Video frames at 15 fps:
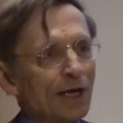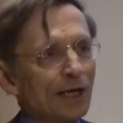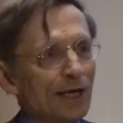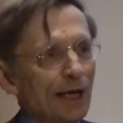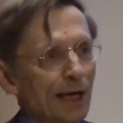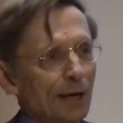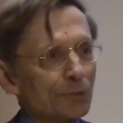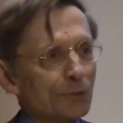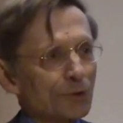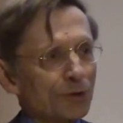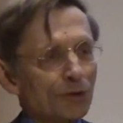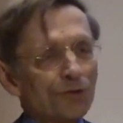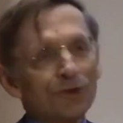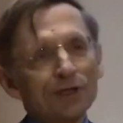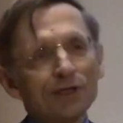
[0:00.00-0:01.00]

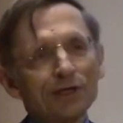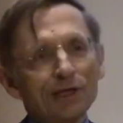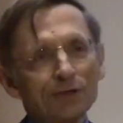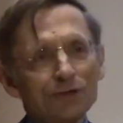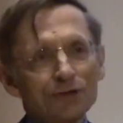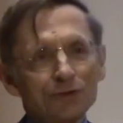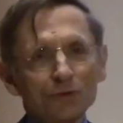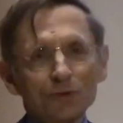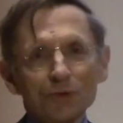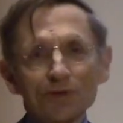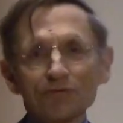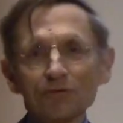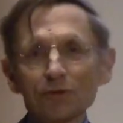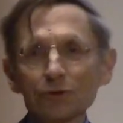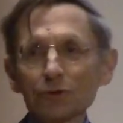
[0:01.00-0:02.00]
captured the Industrial
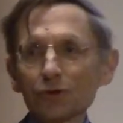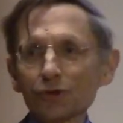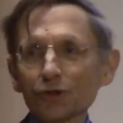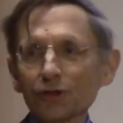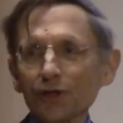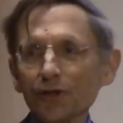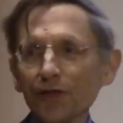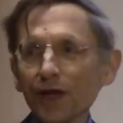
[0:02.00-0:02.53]
Revolution.